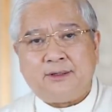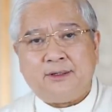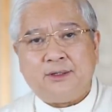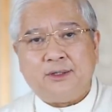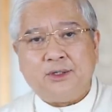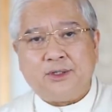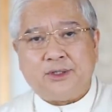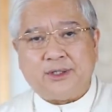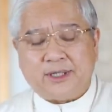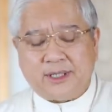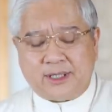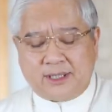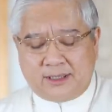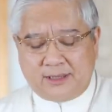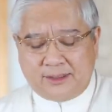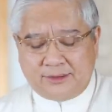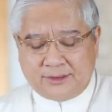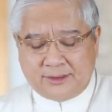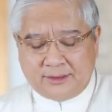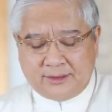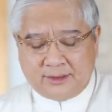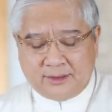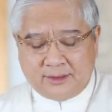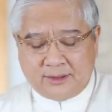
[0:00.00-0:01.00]
Lord,
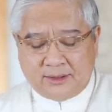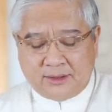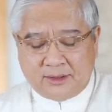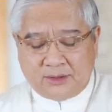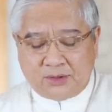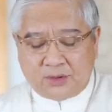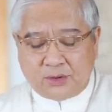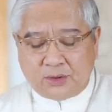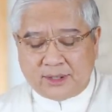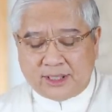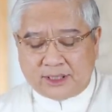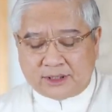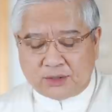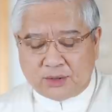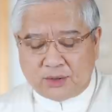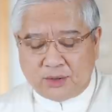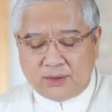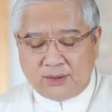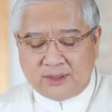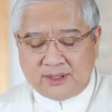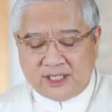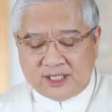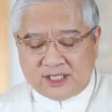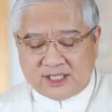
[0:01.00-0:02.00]
do not
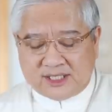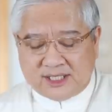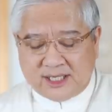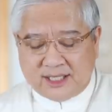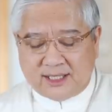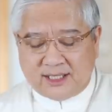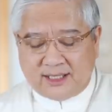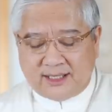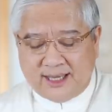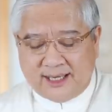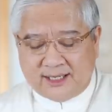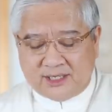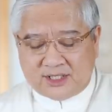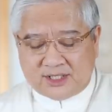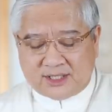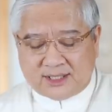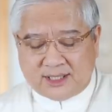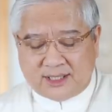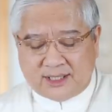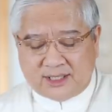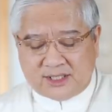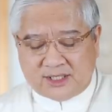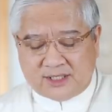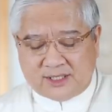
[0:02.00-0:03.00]
hold this sin against
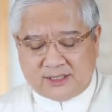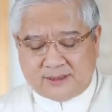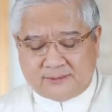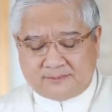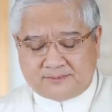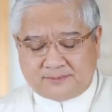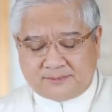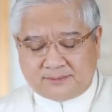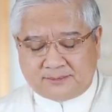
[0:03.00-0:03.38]
us.